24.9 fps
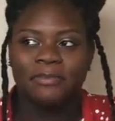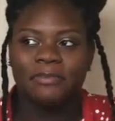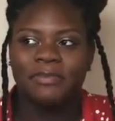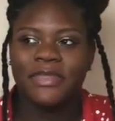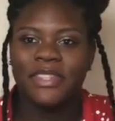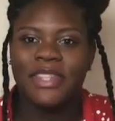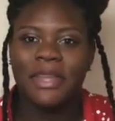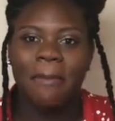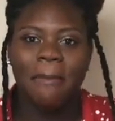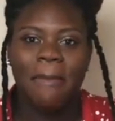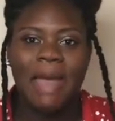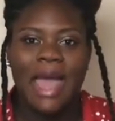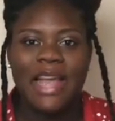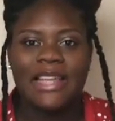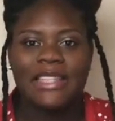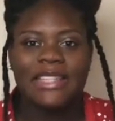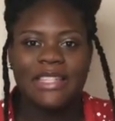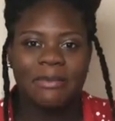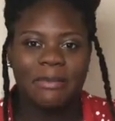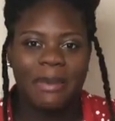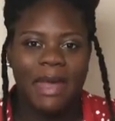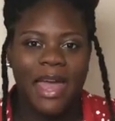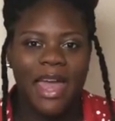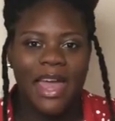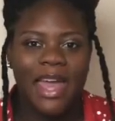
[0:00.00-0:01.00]
the
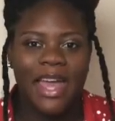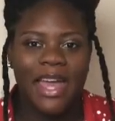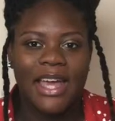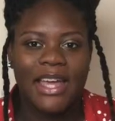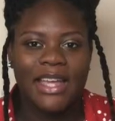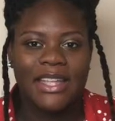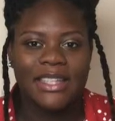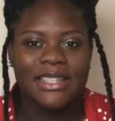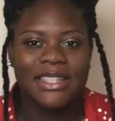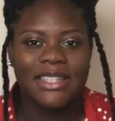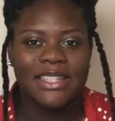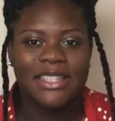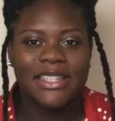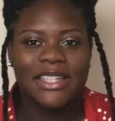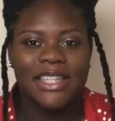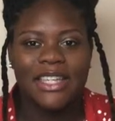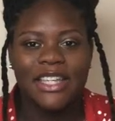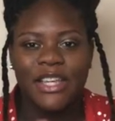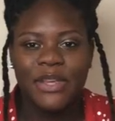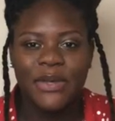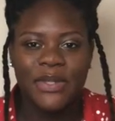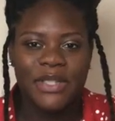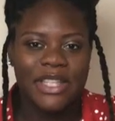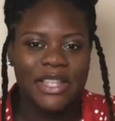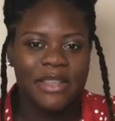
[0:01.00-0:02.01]
maxi pads,
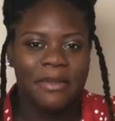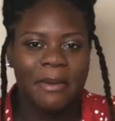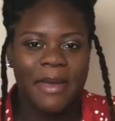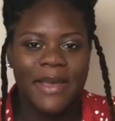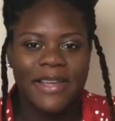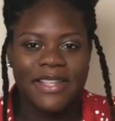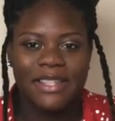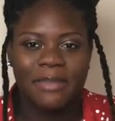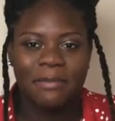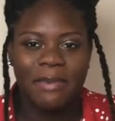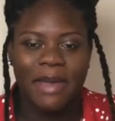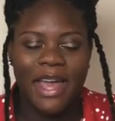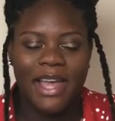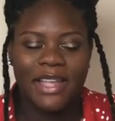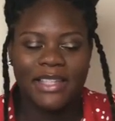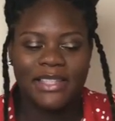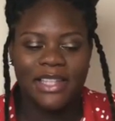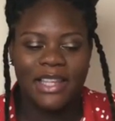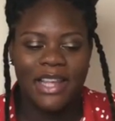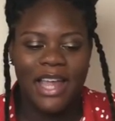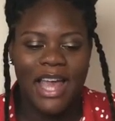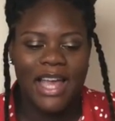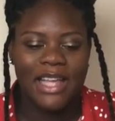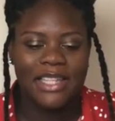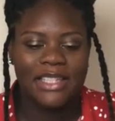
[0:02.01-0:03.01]
using the maxi pads
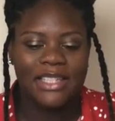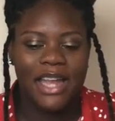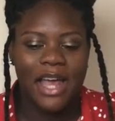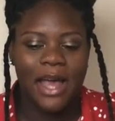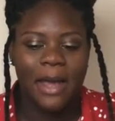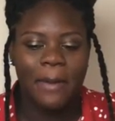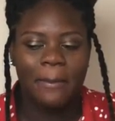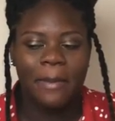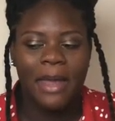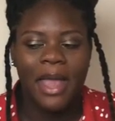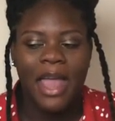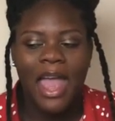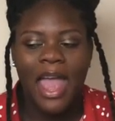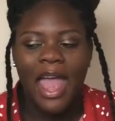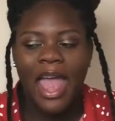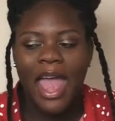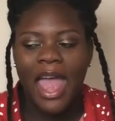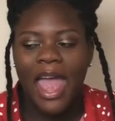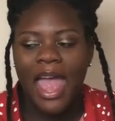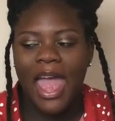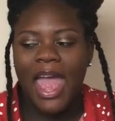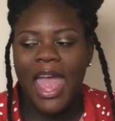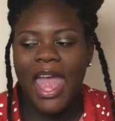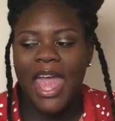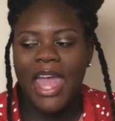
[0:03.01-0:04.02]
the last time,
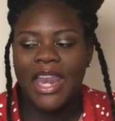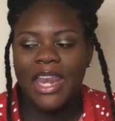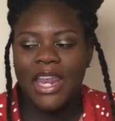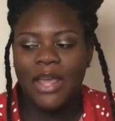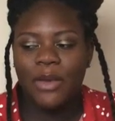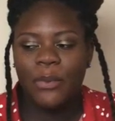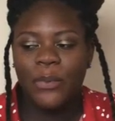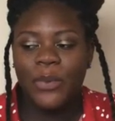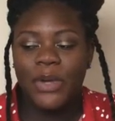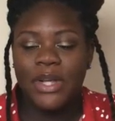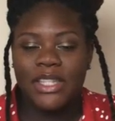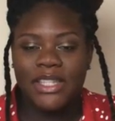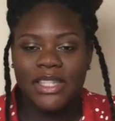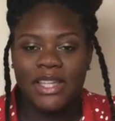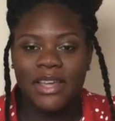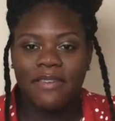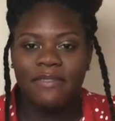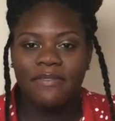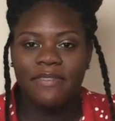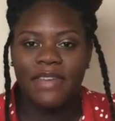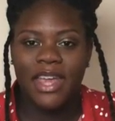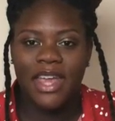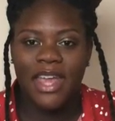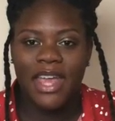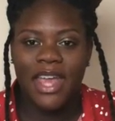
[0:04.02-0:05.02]
and it was
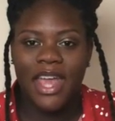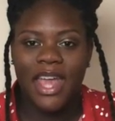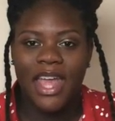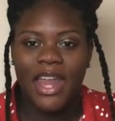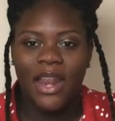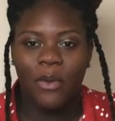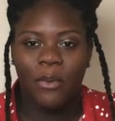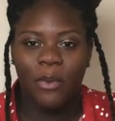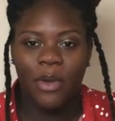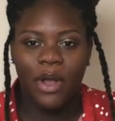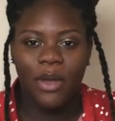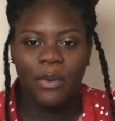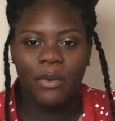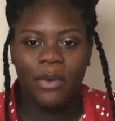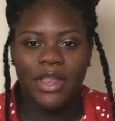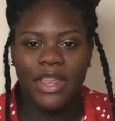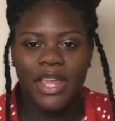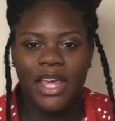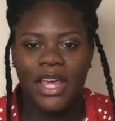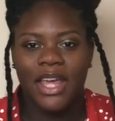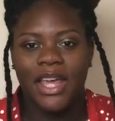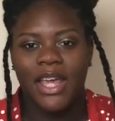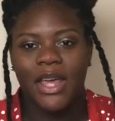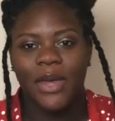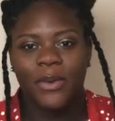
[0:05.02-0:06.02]
convenient and it worked really
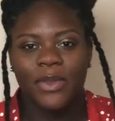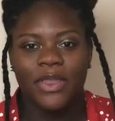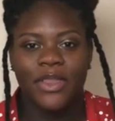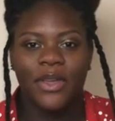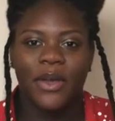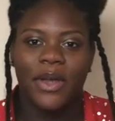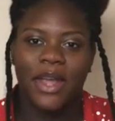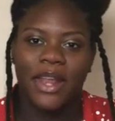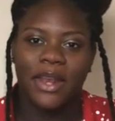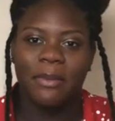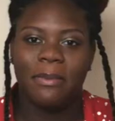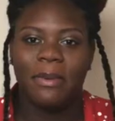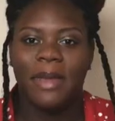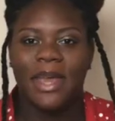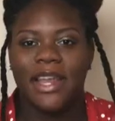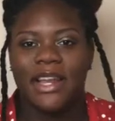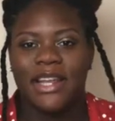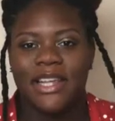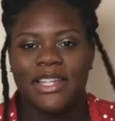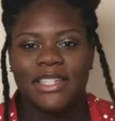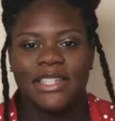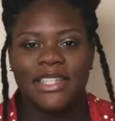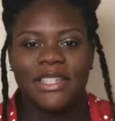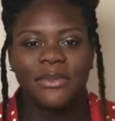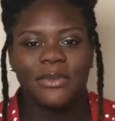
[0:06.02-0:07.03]
good with the granny
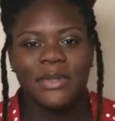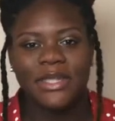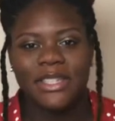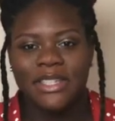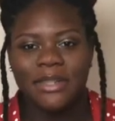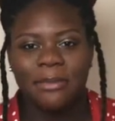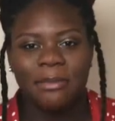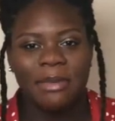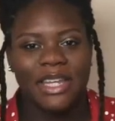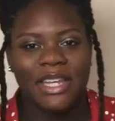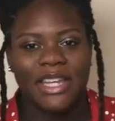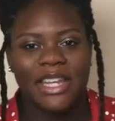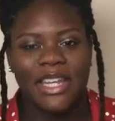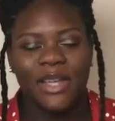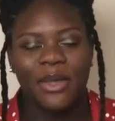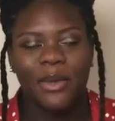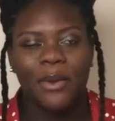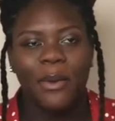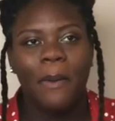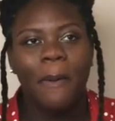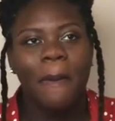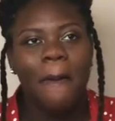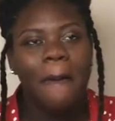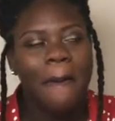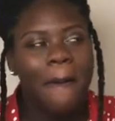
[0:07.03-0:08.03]
panties, and it wasn't a big
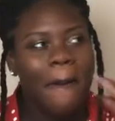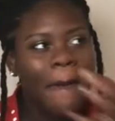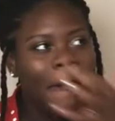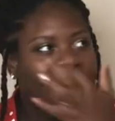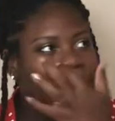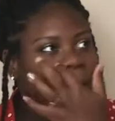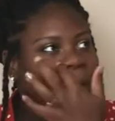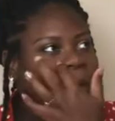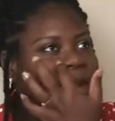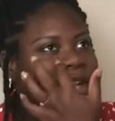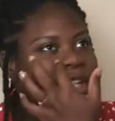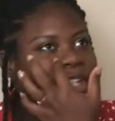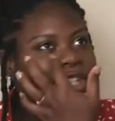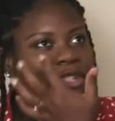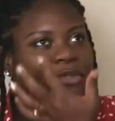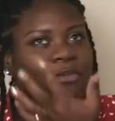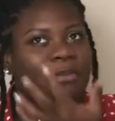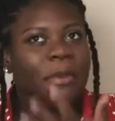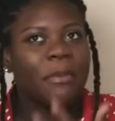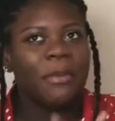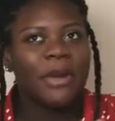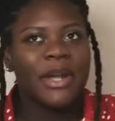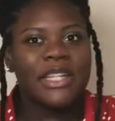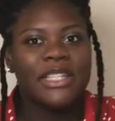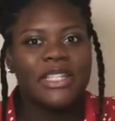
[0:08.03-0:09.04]
deal. But I just
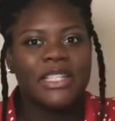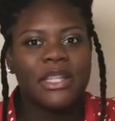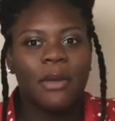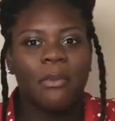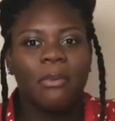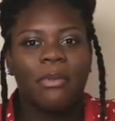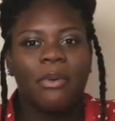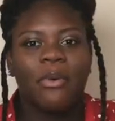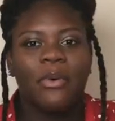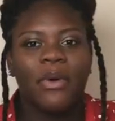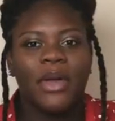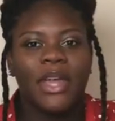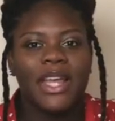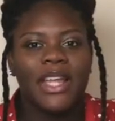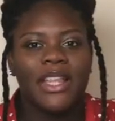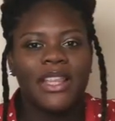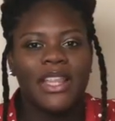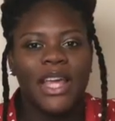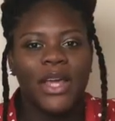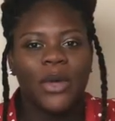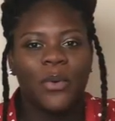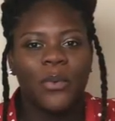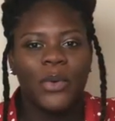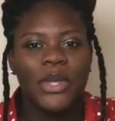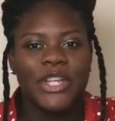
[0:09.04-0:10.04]
remember at some point
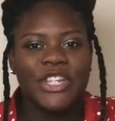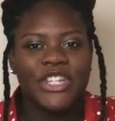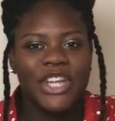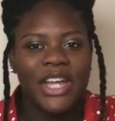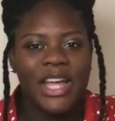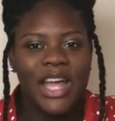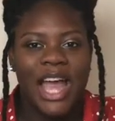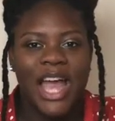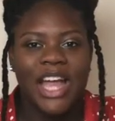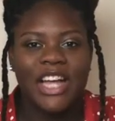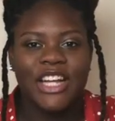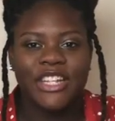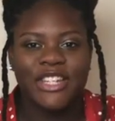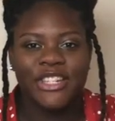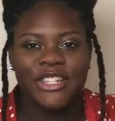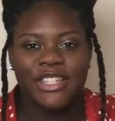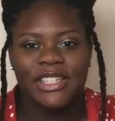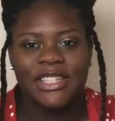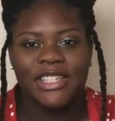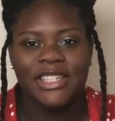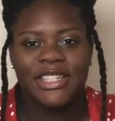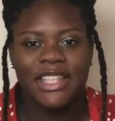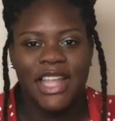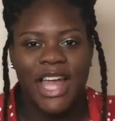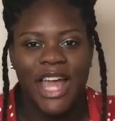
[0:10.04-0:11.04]
like wishing I could
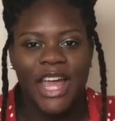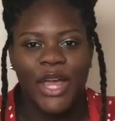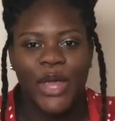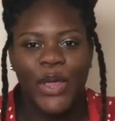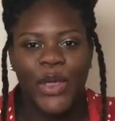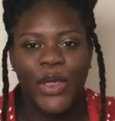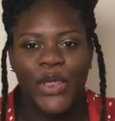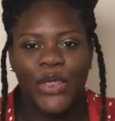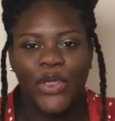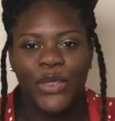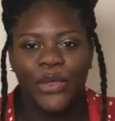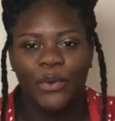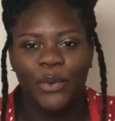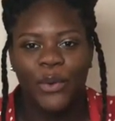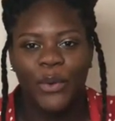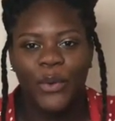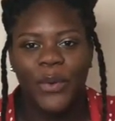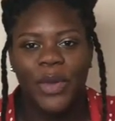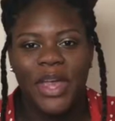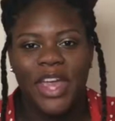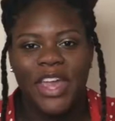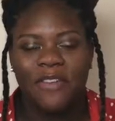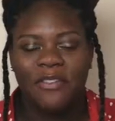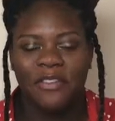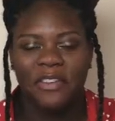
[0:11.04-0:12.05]
just like throw
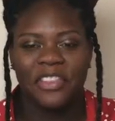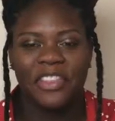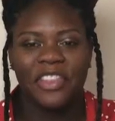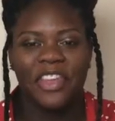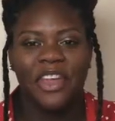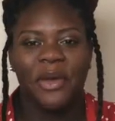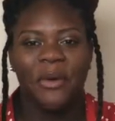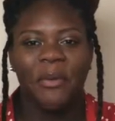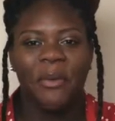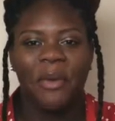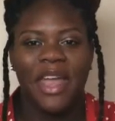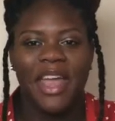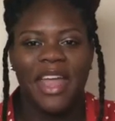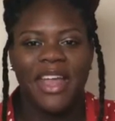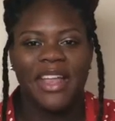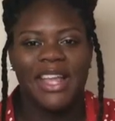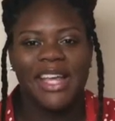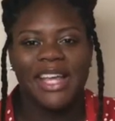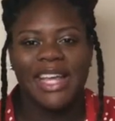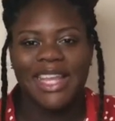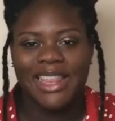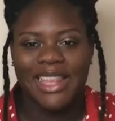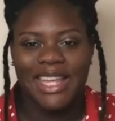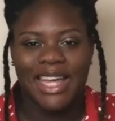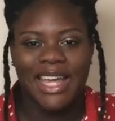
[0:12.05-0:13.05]
everything away.
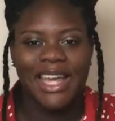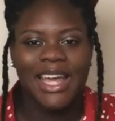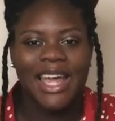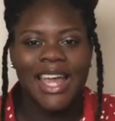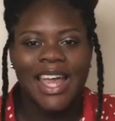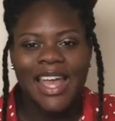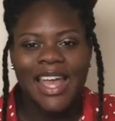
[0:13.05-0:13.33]
Like I think